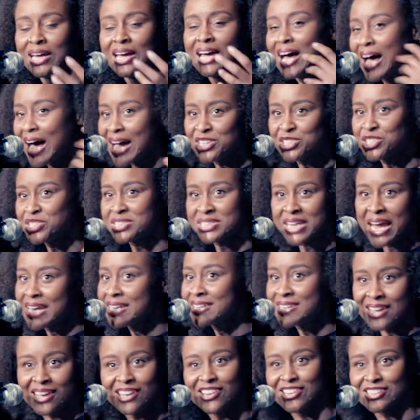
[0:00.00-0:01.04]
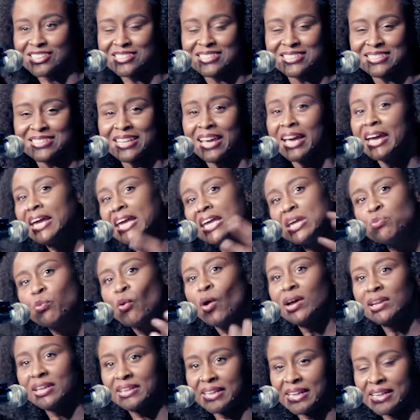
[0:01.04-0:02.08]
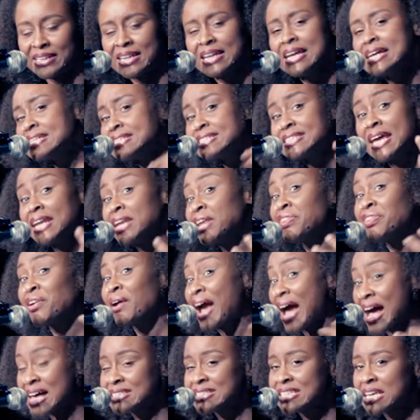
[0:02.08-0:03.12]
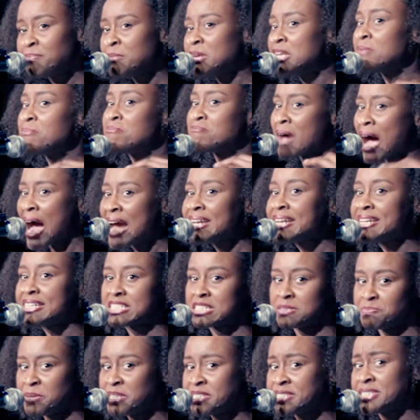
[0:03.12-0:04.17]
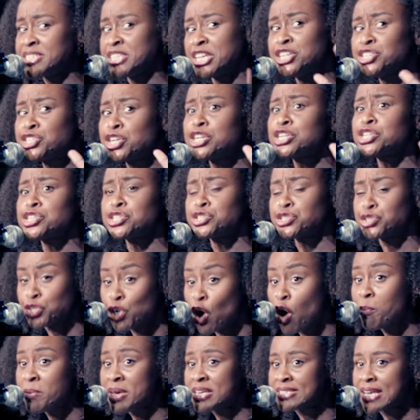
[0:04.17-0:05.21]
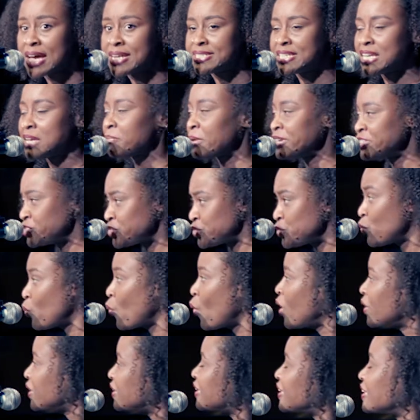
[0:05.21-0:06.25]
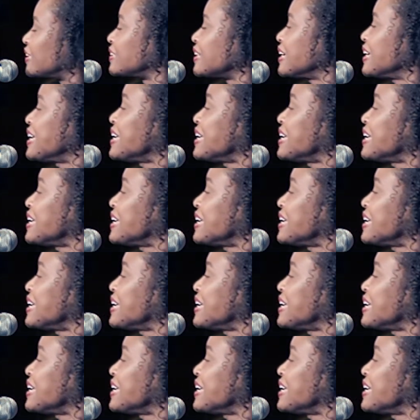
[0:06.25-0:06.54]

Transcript: I just hate niggers. He wanted it. Standing there asking me to mind his business. He should have just showed me his ID. I mean, she wanted it.